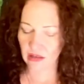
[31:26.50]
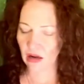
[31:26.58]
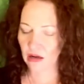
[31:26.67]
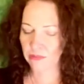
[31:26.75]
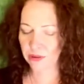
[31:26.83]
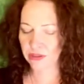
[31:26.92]

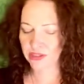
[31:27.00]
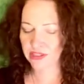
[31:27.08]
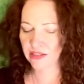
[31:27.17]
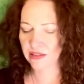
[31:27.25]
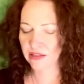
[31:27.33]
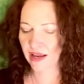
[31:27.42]
a
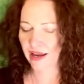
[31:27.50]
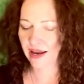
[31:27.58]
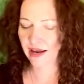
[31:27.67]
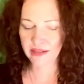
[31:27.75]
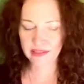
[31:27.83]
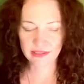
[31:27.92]
person
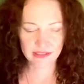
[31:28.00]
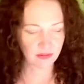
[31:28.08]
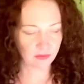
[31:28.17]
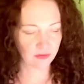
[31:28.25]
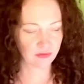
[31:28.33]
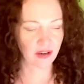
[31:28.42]
has
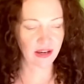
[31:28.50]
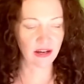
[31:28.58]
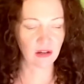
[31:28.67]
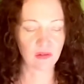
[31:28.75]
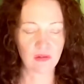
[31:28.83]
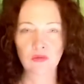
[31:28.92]

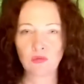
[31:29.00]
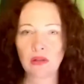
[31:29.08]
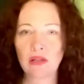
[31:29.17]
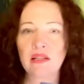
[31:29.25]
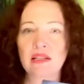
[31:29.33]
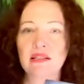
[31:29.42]
found what
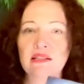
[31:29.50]
it is